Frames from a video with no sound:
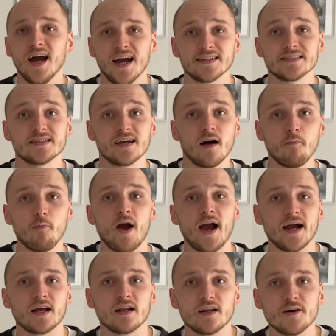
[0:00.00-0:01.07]
and to
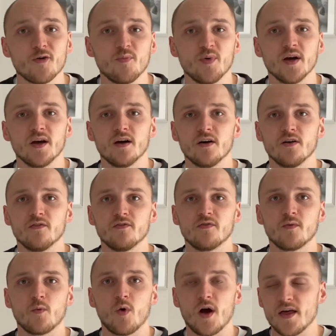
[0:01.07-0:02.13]
unpack a little bit of
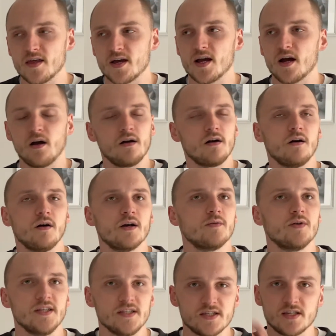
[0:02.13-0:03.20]
where they are
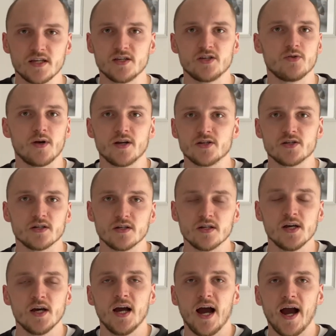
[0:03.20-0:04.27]
in situation
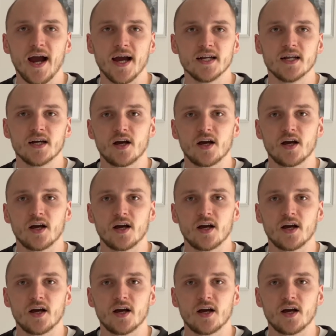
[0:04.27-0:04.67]
and